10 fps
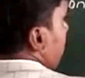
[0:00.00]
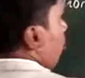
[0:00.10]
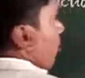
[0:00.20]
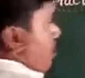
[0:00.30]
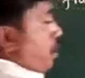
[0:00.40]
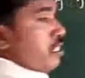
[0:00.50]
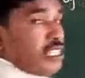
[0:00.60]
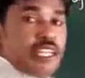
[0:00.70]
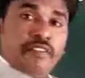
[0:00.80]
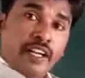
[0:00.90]

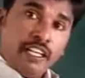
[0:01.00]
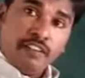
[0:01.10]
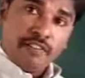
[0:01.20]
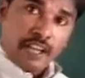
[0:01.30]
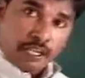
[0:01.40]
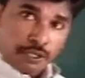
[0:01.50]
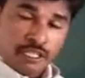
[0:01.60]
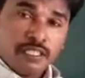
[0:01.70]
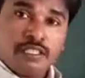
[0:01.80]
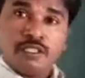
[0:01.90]
Questions given in
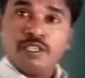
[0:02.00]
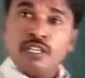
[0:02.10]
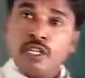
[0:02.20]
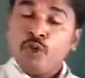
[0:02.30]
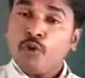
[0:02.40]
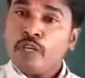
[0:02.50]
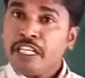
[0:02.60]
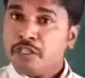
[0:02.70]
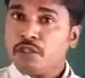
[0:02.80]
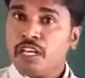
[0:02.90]
fractions, you
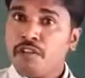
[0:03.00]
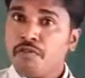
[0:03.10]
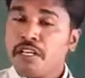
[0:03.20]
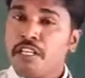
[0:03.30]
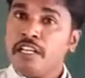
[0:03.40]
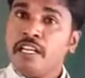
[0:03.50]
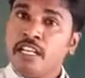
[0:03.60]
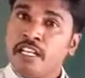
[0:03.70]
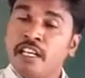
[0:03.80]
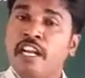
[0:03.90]
need to convert
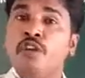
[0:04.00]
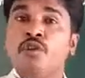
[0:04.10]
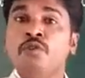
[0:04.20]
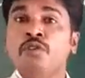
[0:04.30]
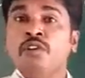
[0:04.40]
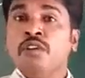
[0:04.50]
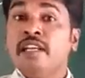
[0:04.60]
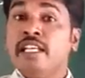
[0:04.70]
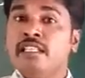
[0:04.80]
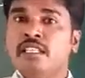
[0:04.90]
it
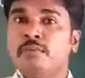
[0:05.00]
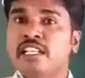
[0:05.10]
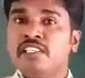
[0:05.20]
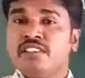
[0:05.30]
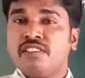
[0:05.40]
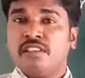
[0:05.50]
into decimals.